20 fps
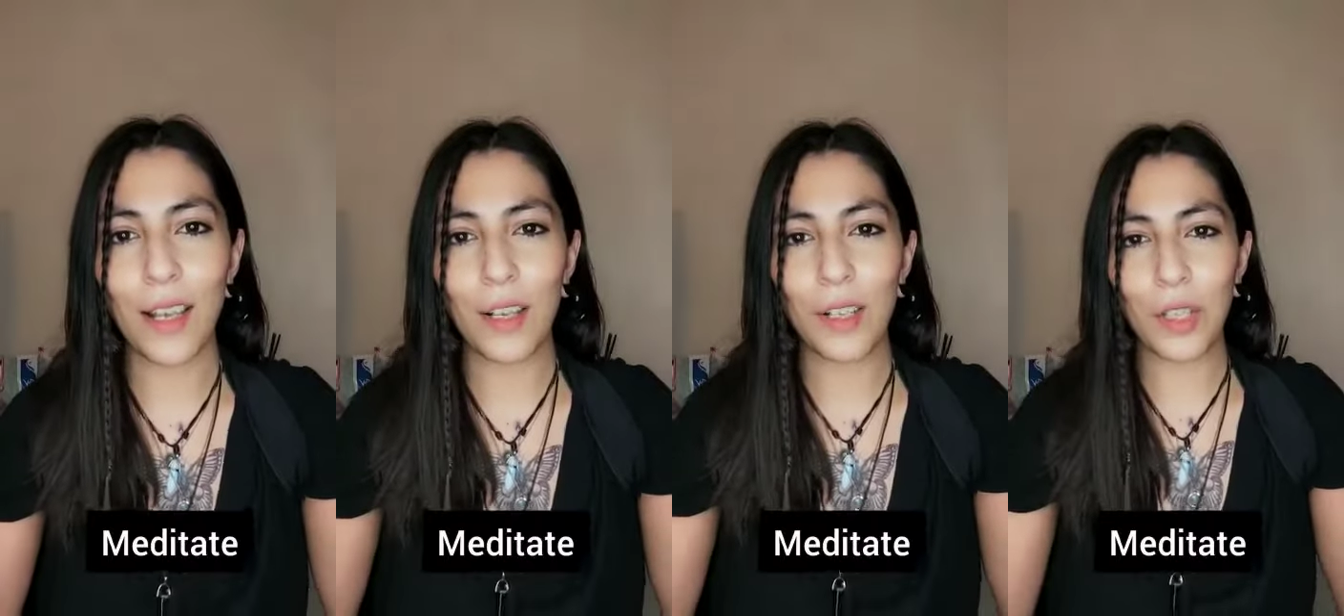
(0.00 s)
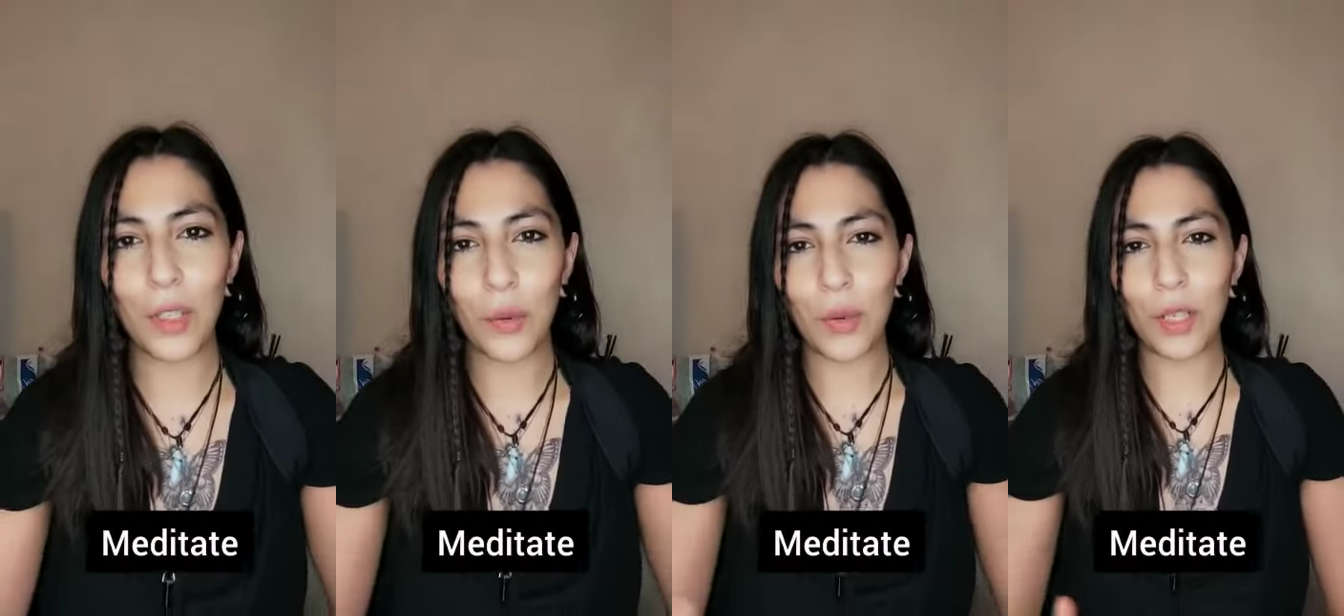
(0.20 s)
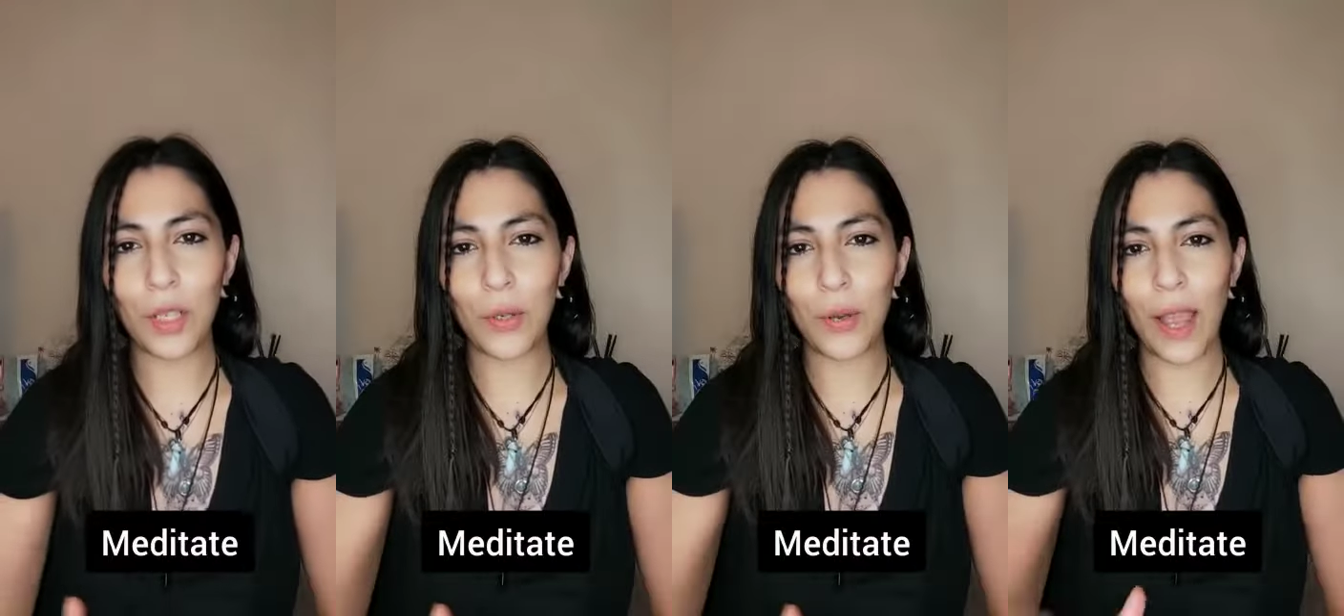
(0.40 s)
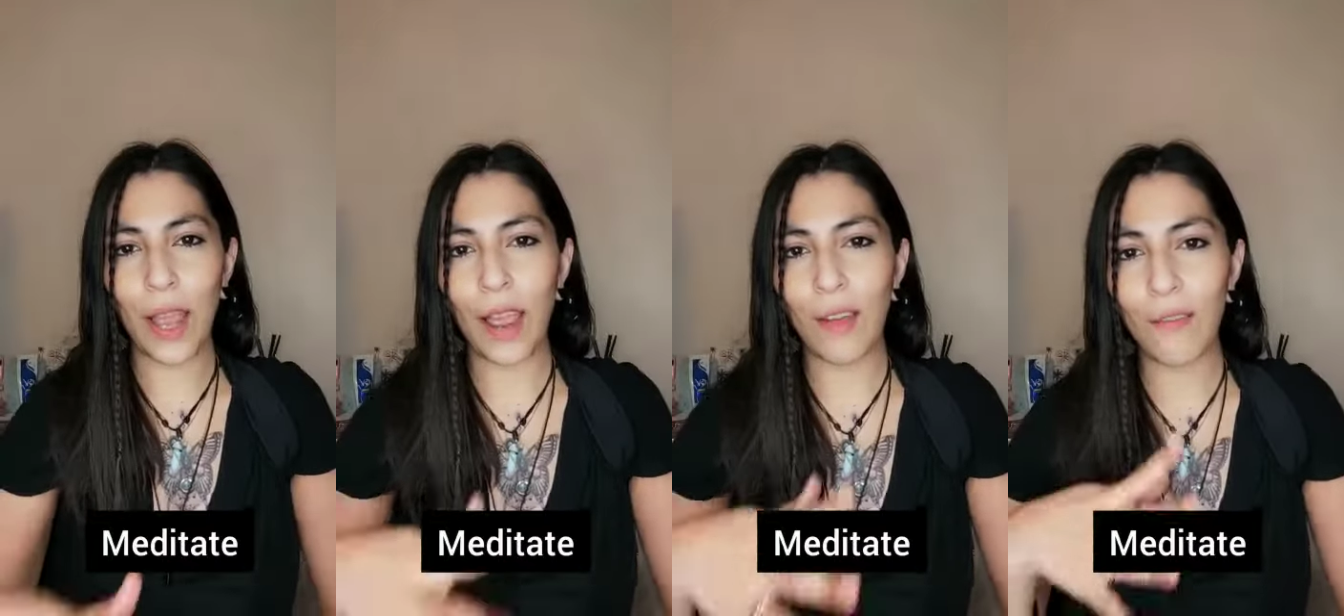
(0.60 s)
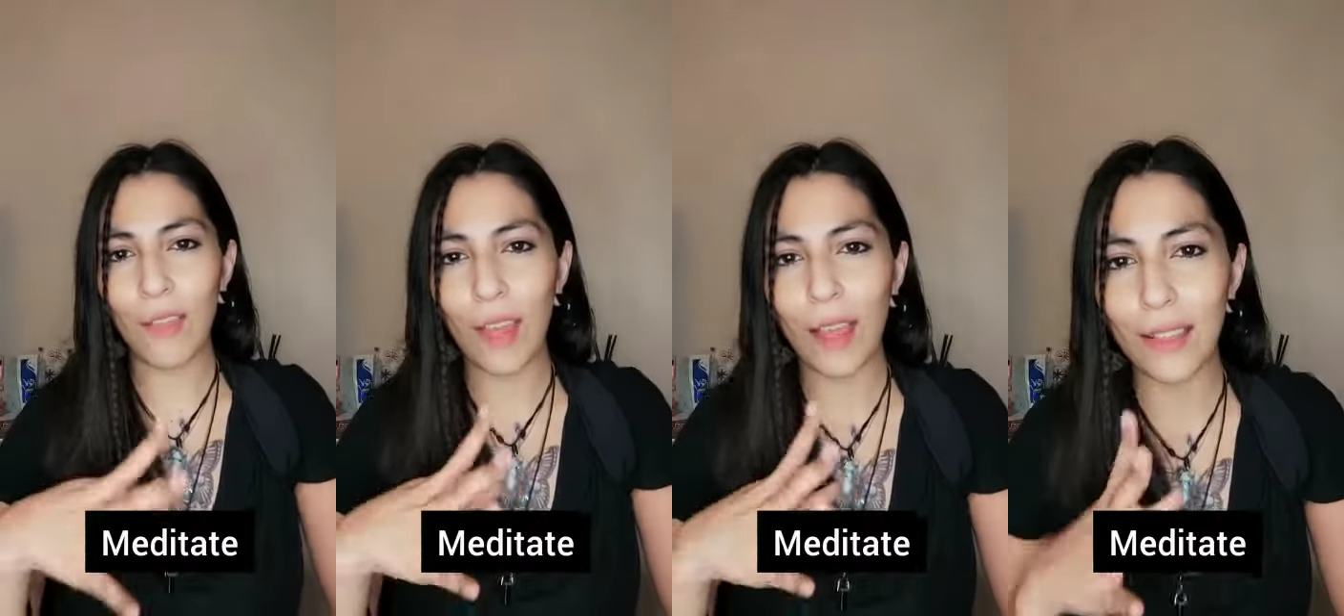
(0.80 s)
So when you
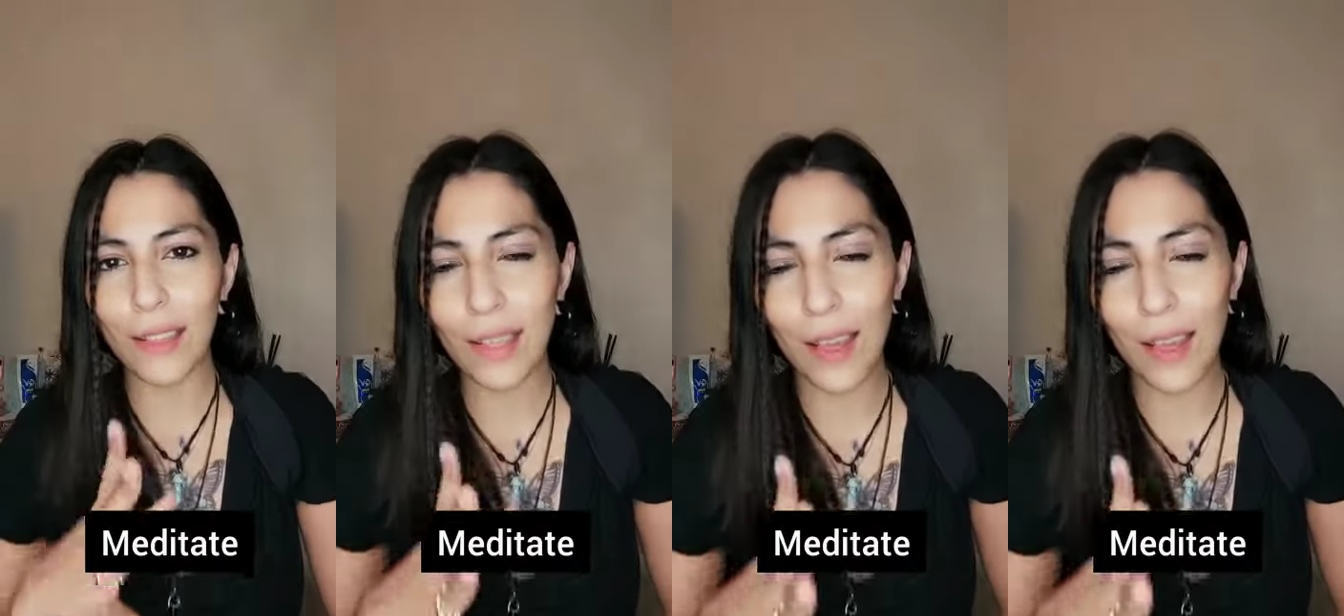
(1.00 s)
have that